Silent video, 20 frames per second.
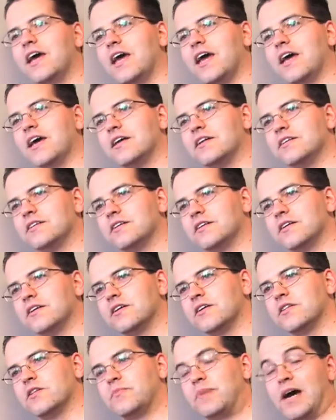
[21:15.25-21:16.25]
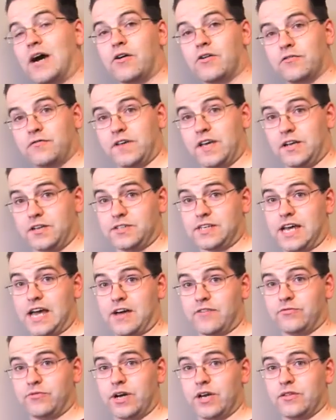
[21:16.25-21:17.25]
and the power fails
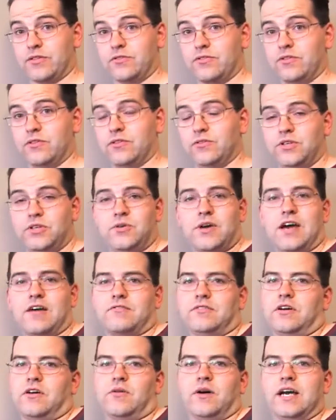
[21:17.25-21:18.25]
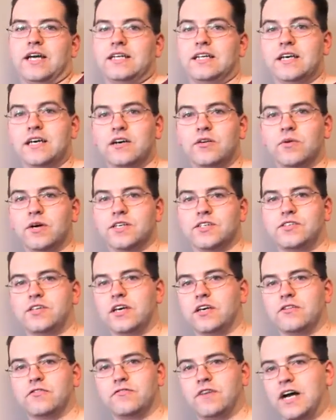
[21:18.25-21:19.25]
halfway through, you have no idea what
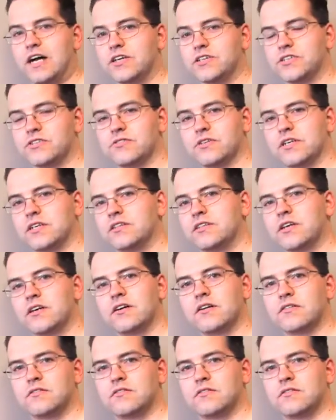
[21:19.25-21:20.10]
state your files are in.